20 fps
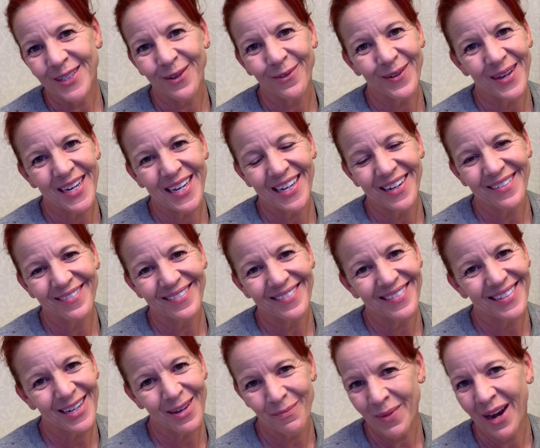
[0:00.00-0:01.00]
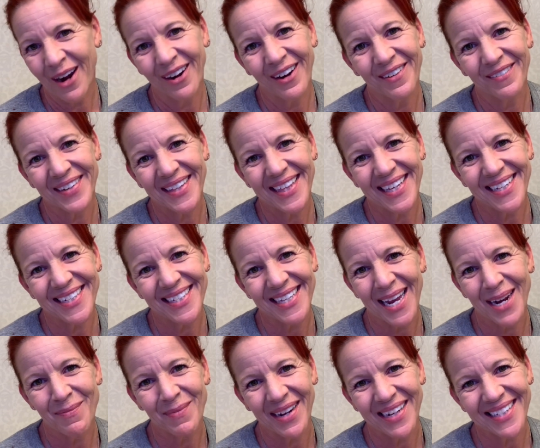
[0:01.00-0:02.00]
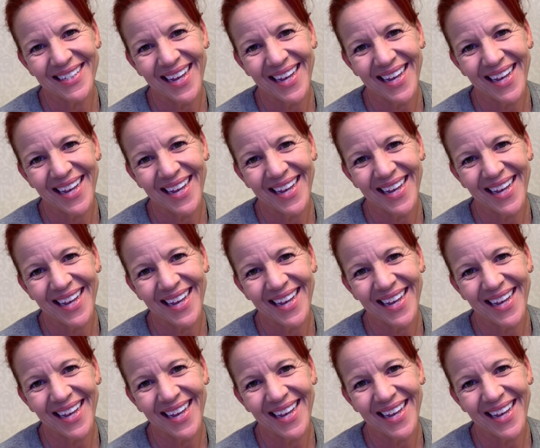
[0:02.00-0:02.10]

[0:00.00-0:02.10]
so we can compare everything side by